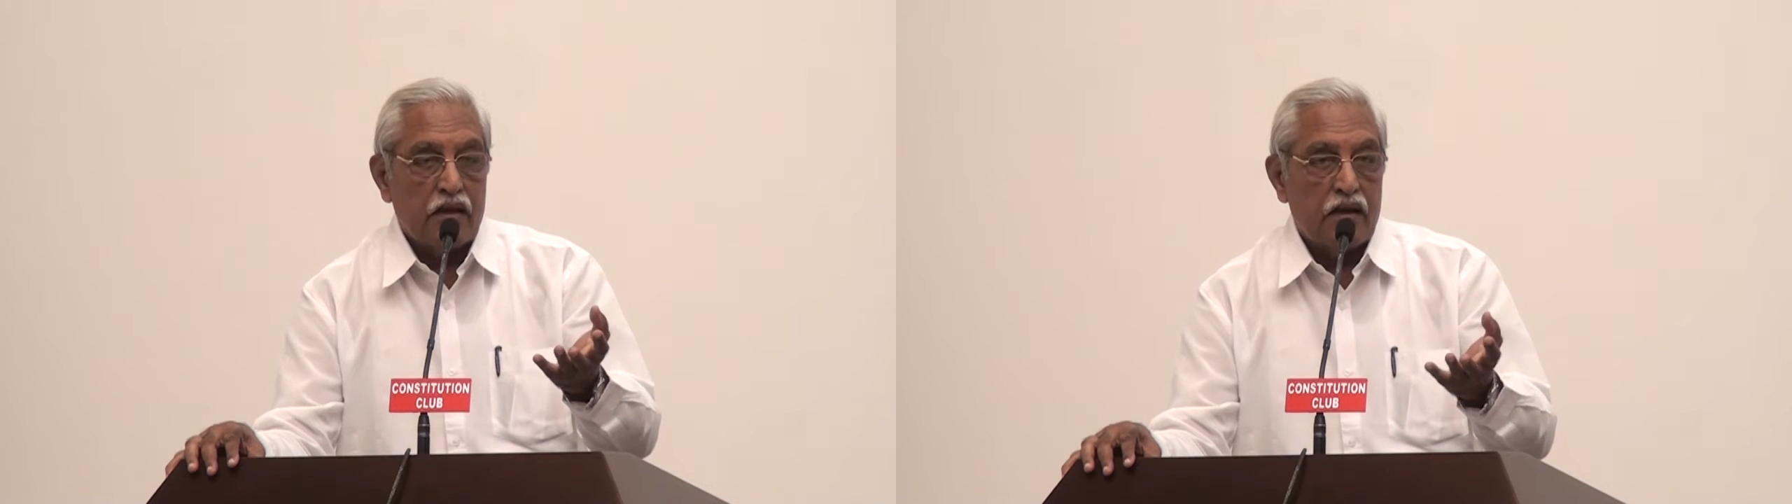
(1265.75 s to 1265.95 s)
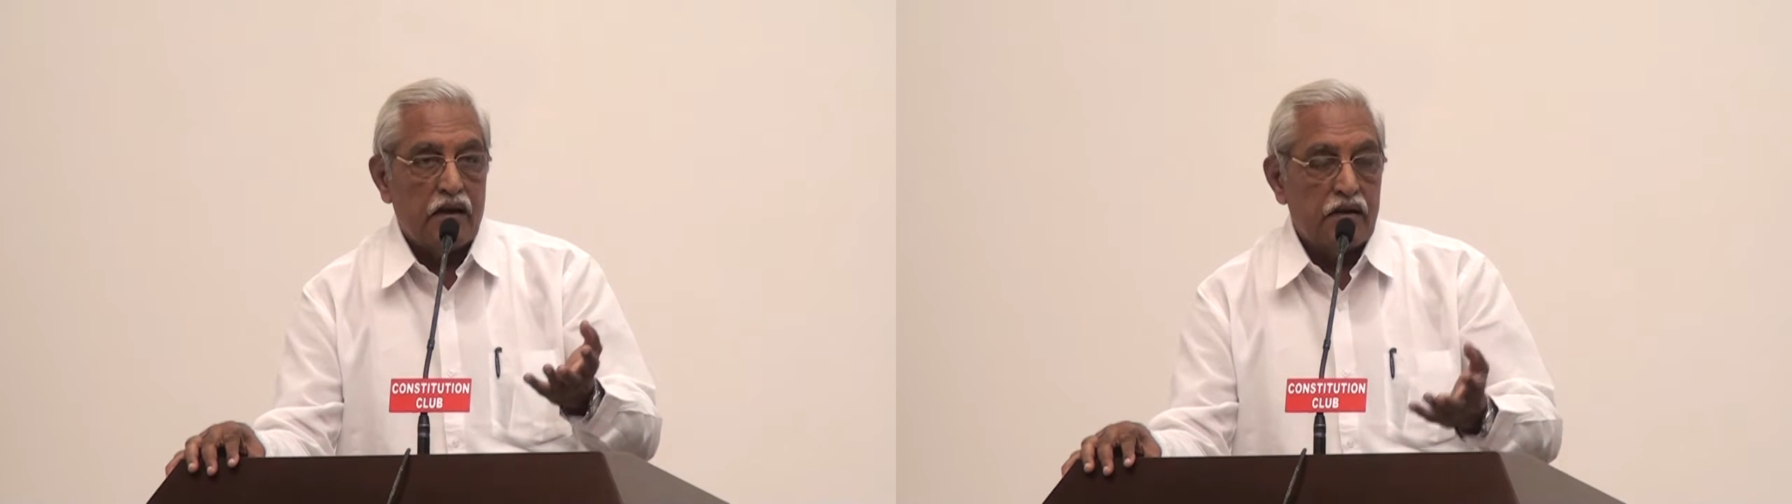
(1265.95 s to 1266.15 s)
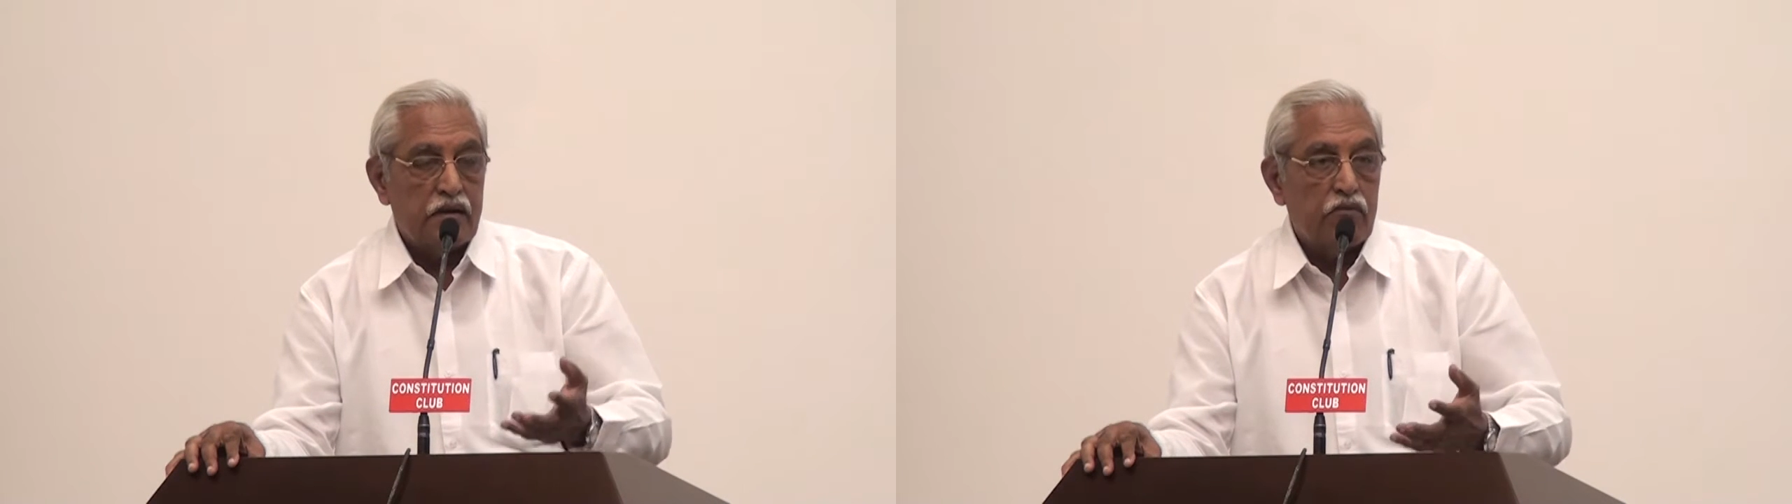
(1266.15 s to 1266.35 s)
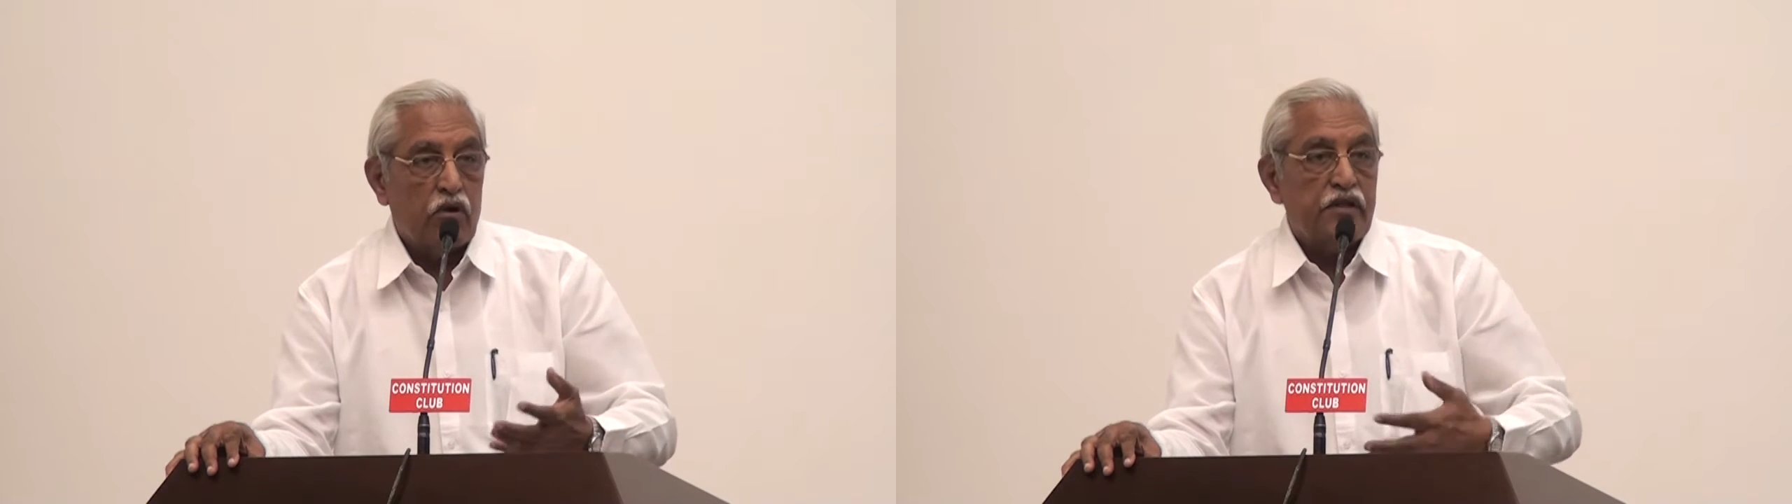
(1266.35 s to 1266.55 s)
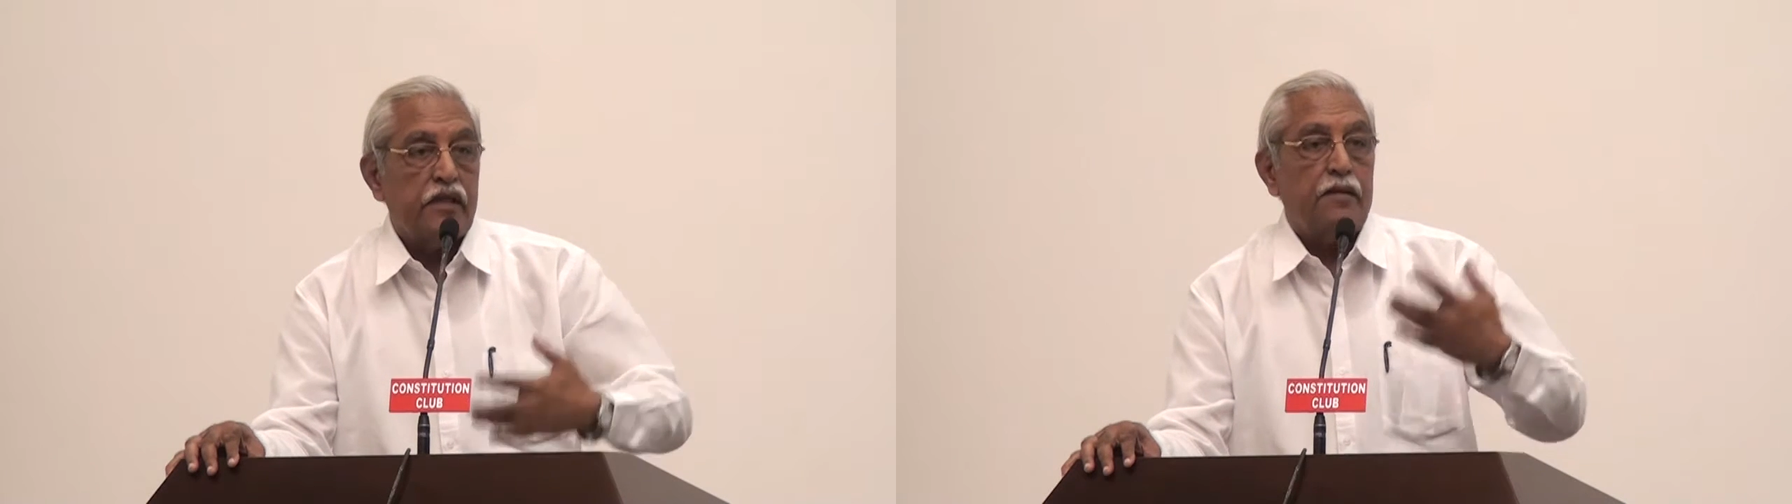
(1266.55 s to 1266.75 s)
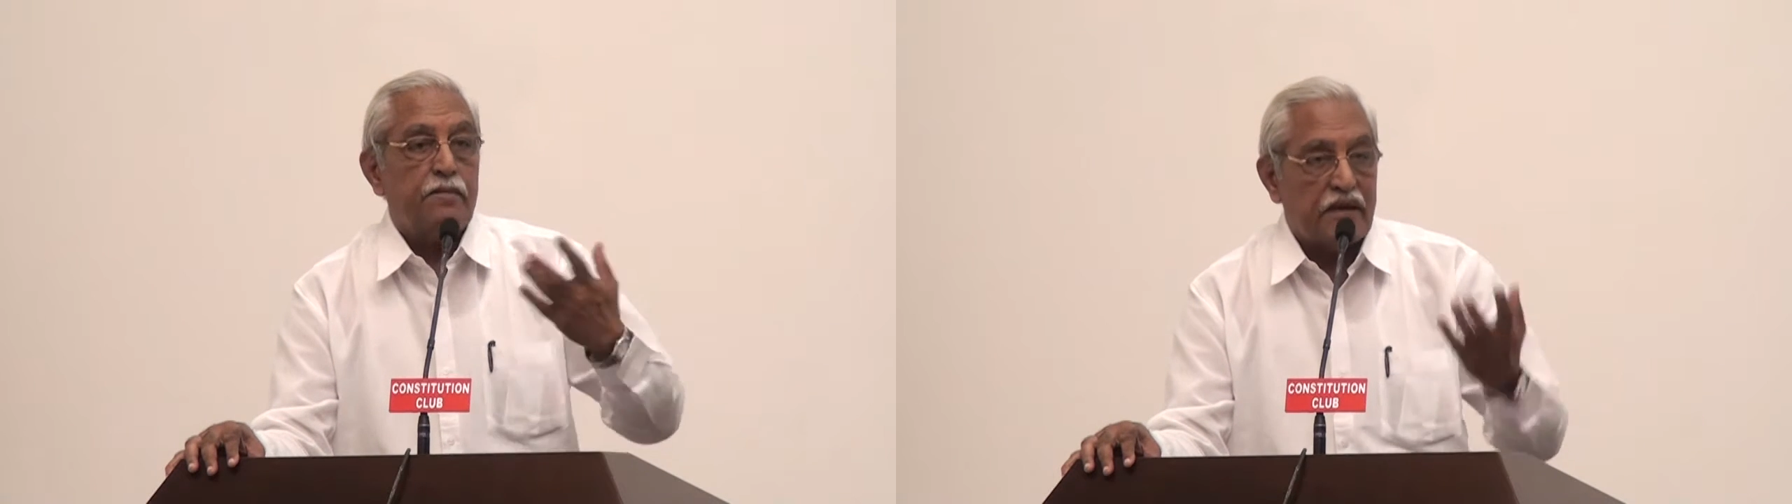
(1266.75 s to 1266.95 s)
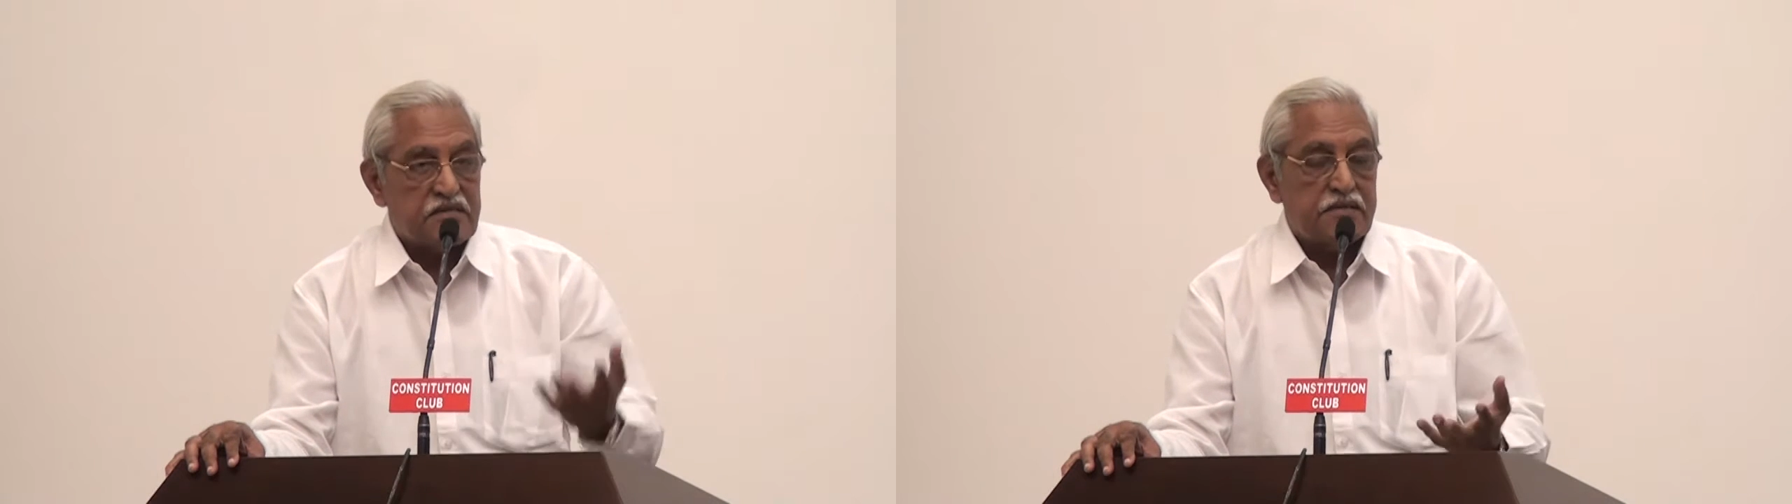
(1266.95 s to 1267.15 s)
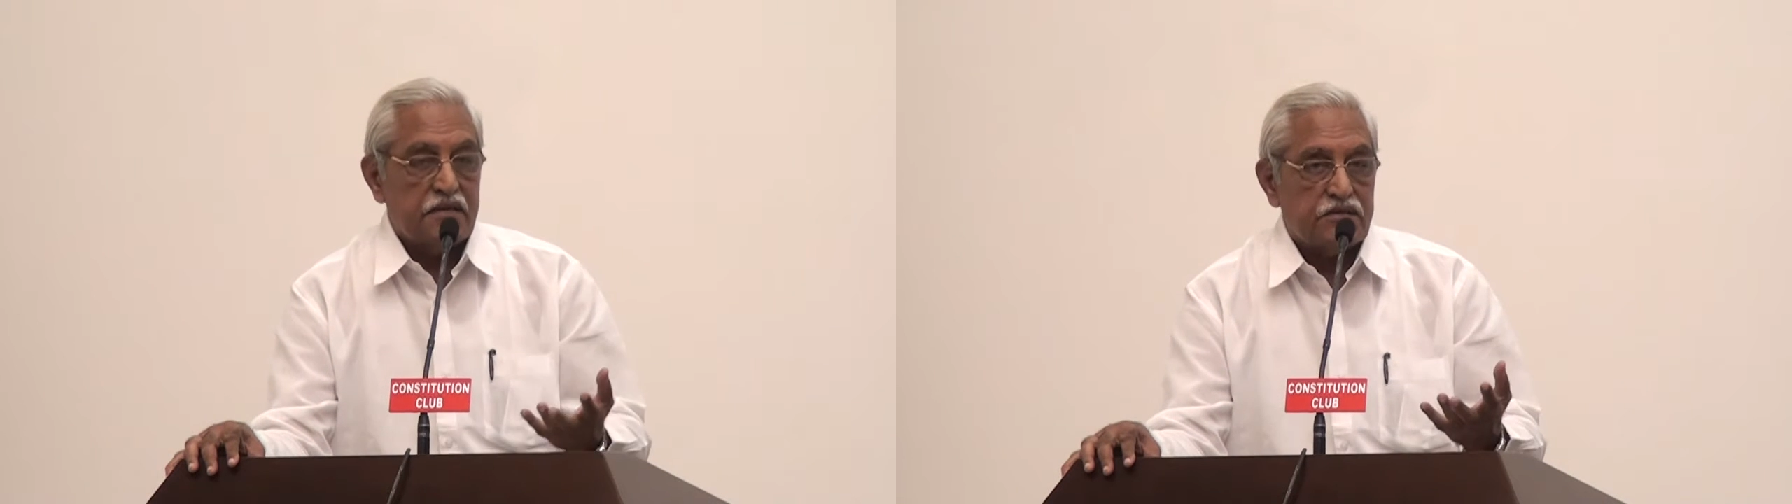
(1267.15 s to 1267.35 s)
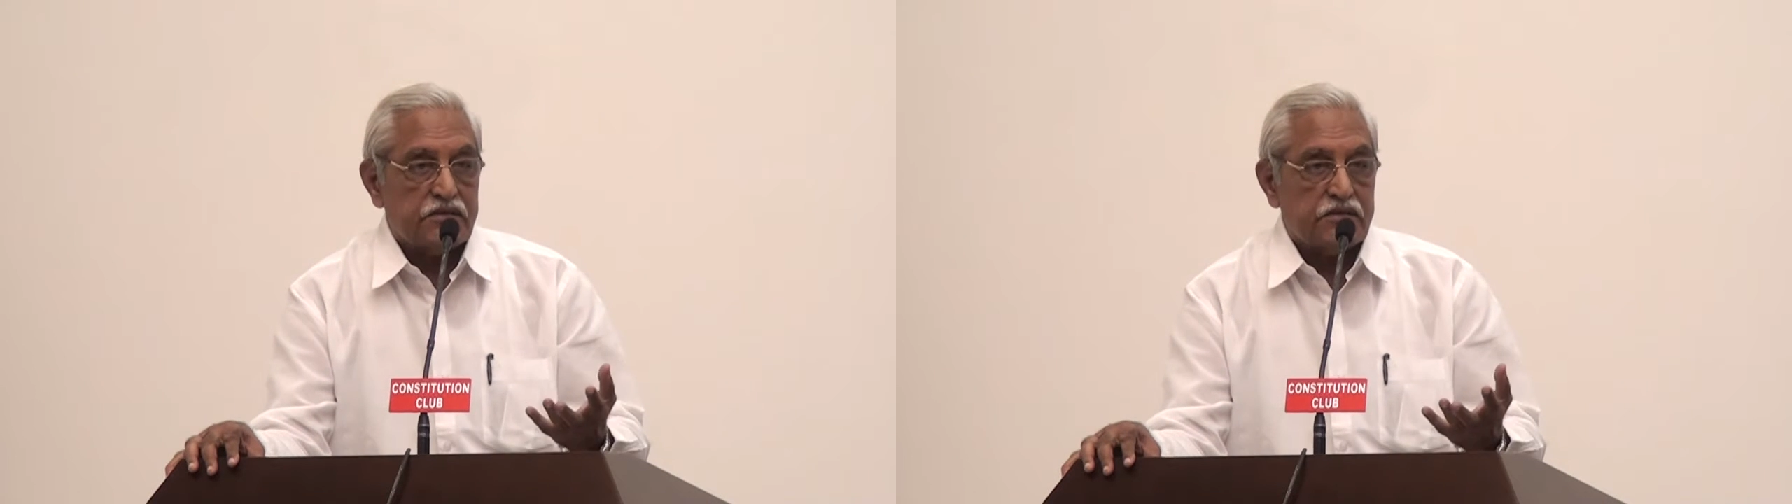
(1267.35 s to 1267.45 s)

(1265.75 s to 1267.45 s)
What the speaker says: And what is the appraisal?